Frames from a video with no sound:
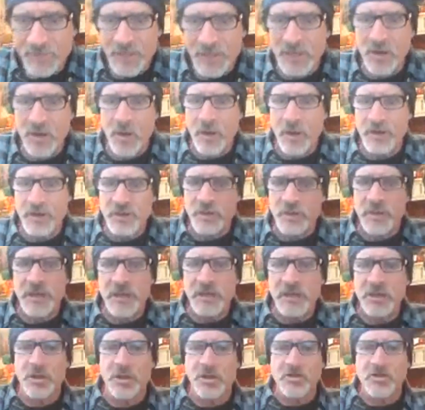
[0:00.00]
You know what was a
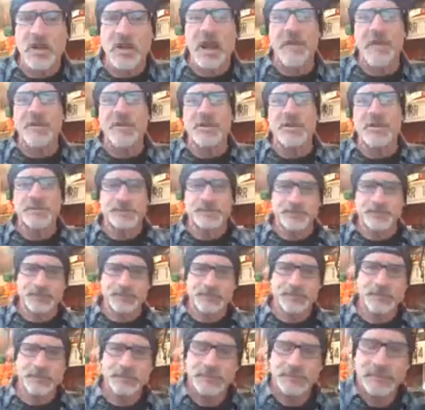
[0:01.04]
big deal, Travis?
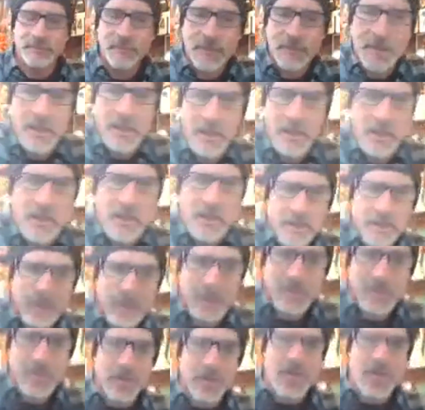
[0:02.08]
Because